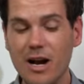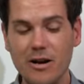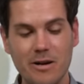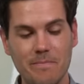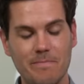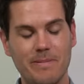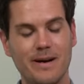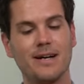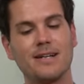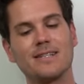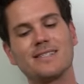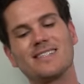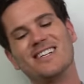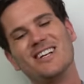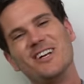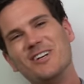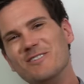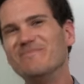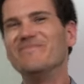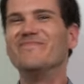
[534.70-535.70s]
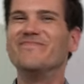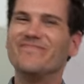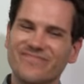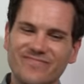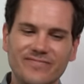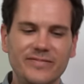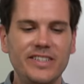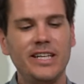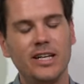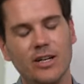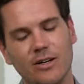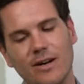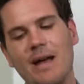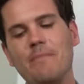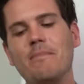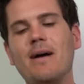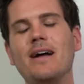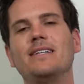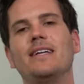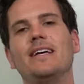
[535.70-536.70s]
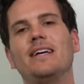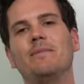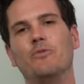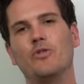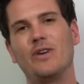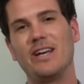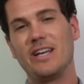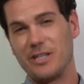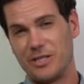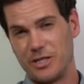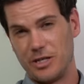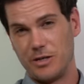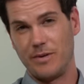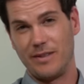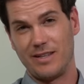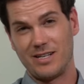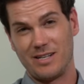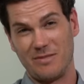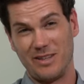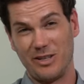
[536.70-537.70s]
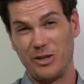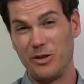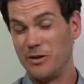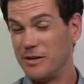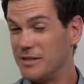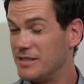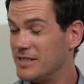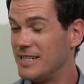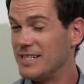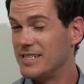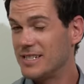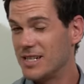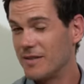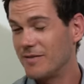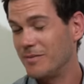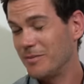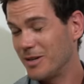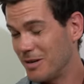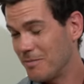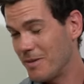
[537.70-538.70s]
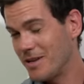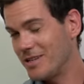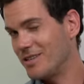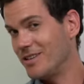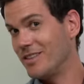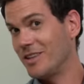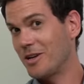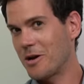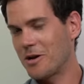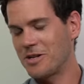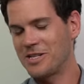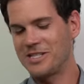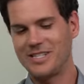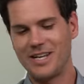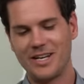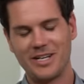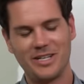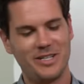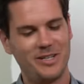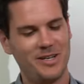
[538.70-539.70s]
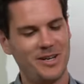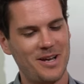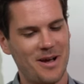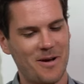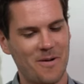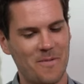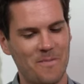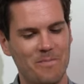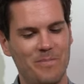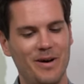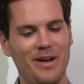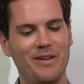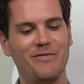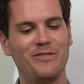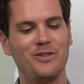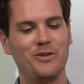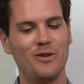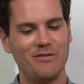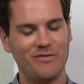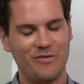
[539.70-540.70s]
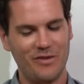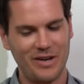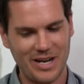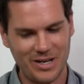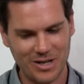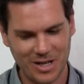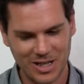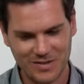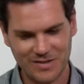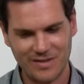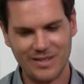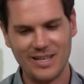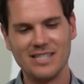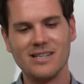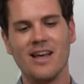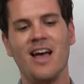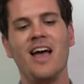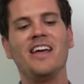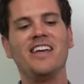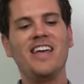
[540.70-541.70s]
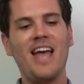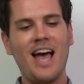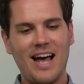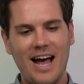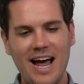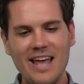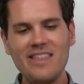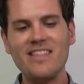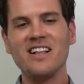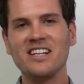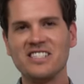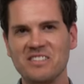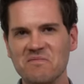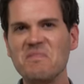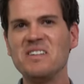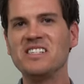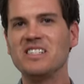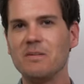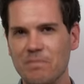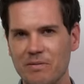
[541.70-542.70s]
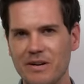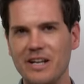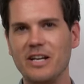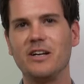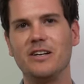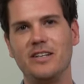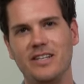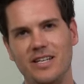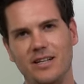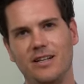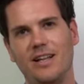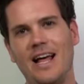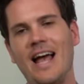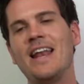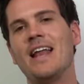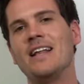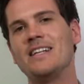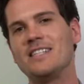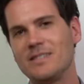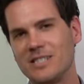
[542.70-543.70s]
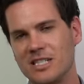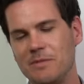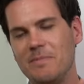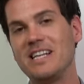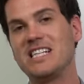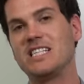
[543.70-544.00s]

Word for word: hundred bucks, you know, I might take more issue with some of the Q C stuff I'm gonna mention in the cons section, um, but two hundred forty-eight dollars for these, yeah, I think that's a, it's a pretty good deal. And it's to be